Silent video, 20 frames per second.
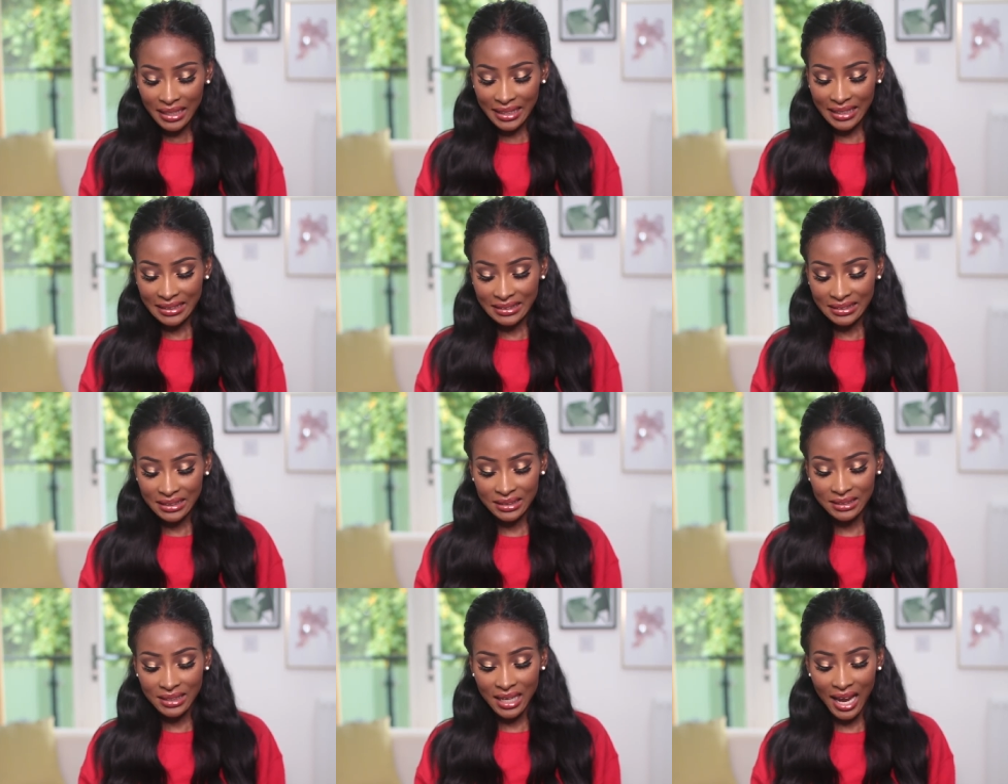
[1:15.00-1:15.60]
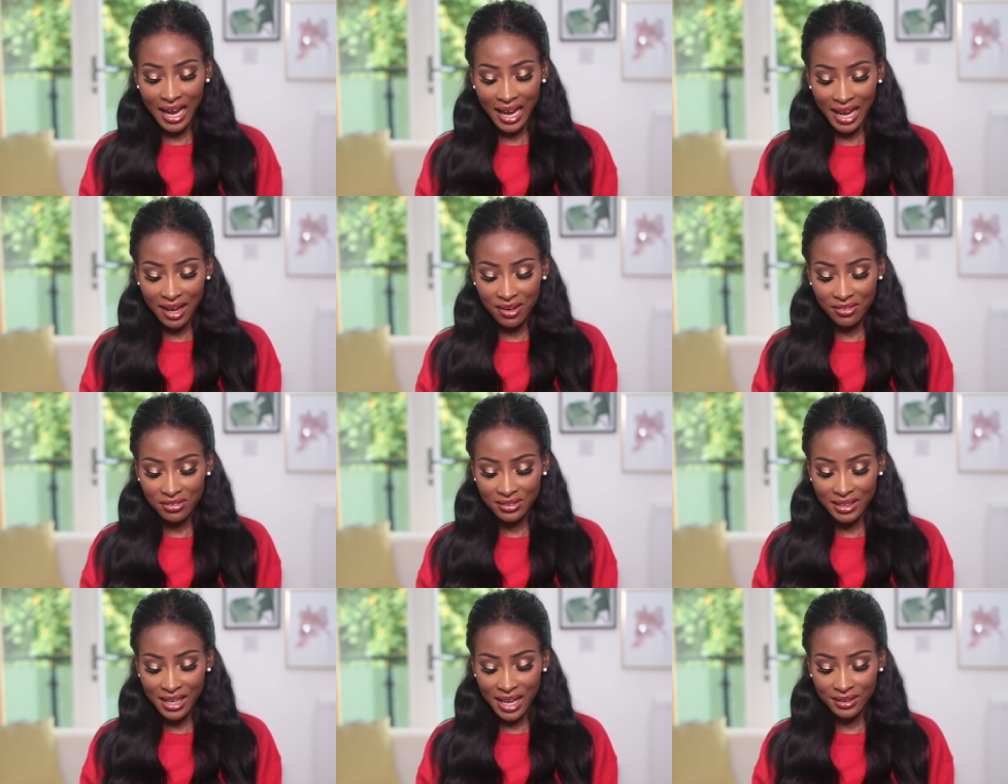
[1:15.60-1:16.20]
it didn't
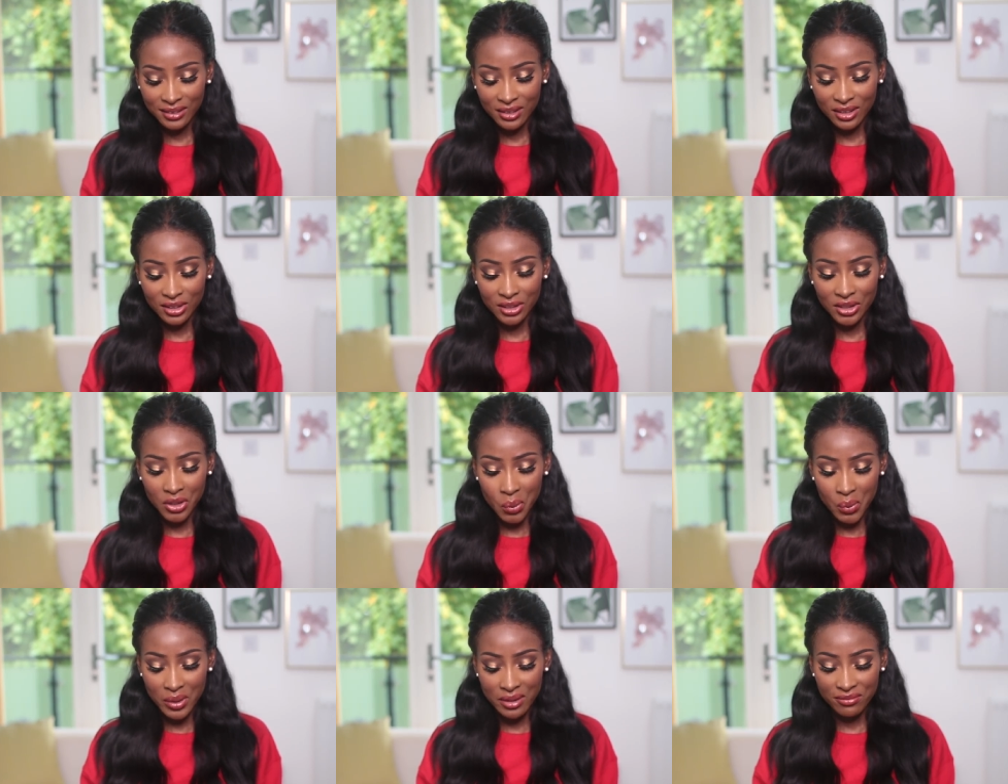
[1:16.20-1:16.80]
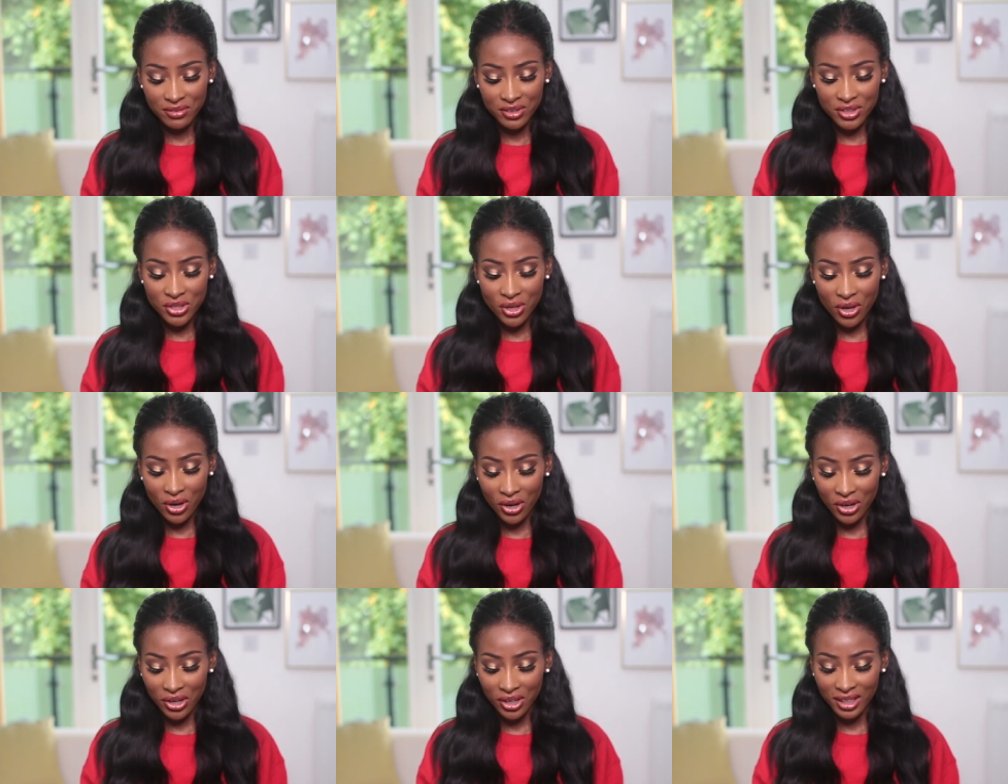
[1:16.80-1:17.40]
have like the Louis
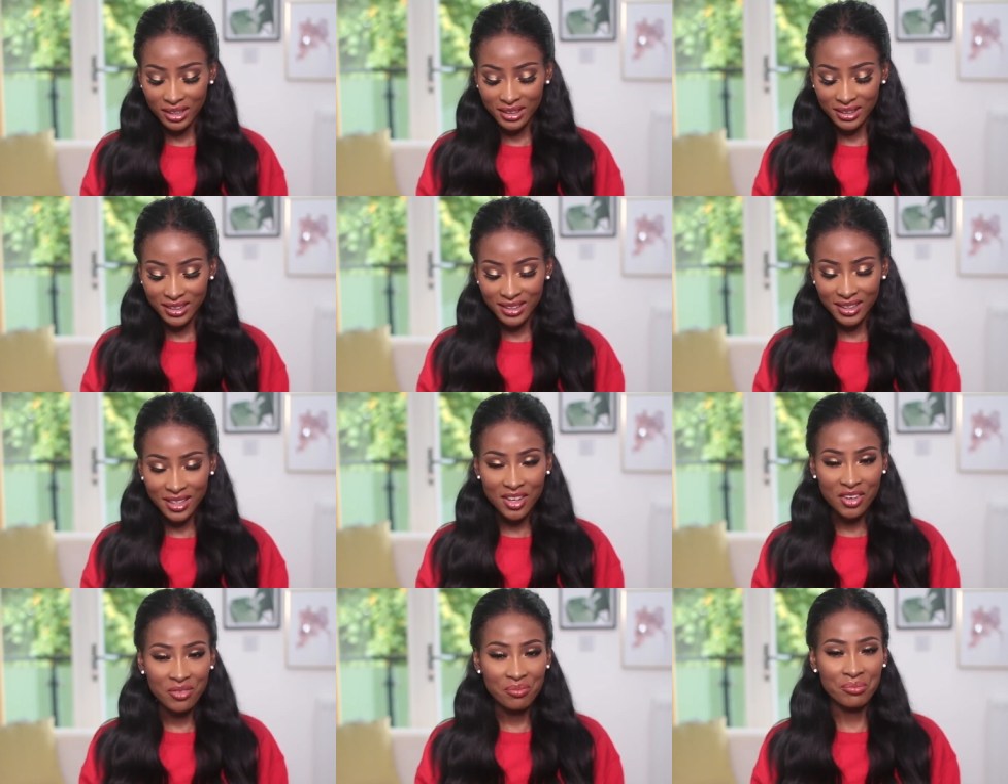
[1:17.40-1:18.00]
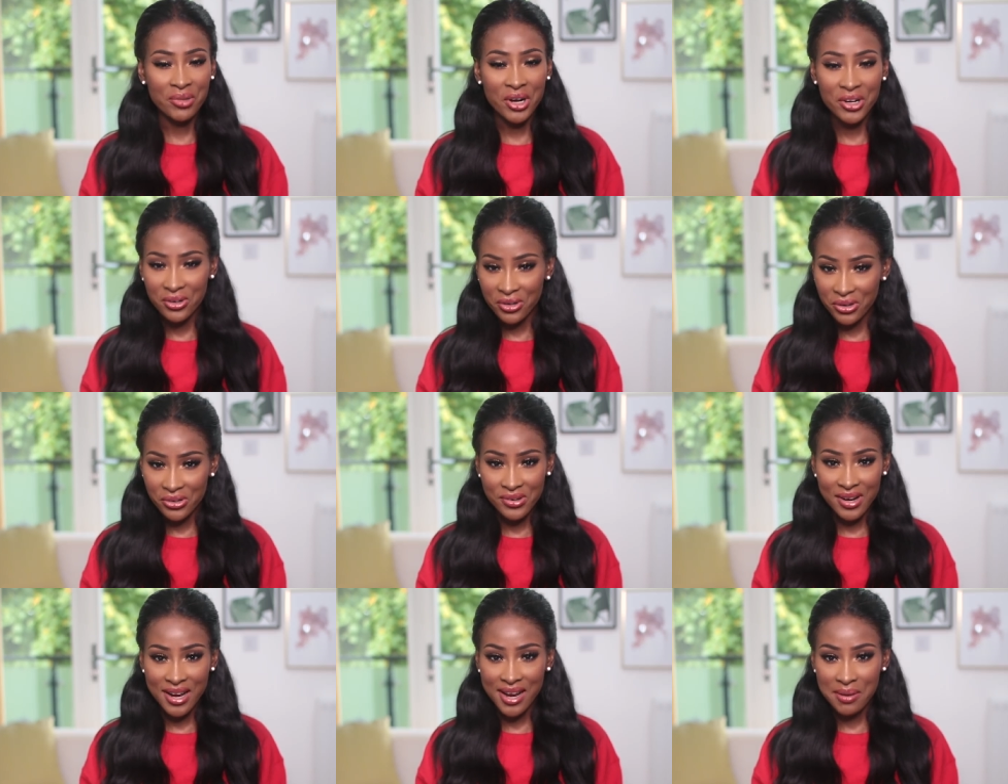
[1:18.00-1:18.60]
Vuitton
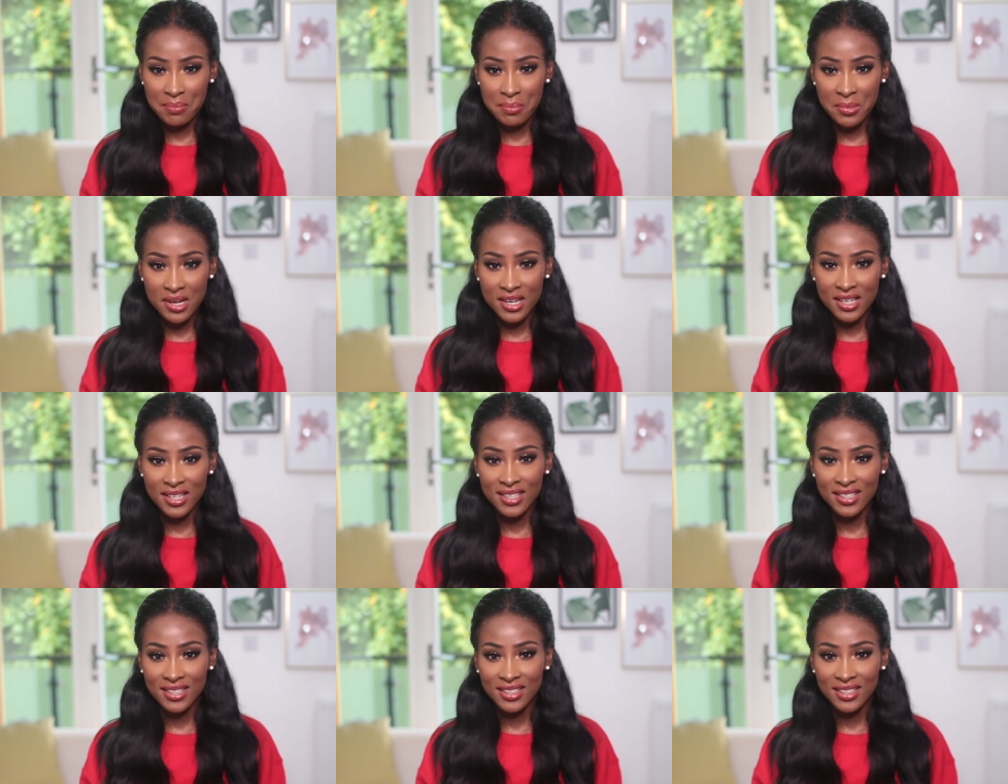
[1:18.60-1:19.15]
monogram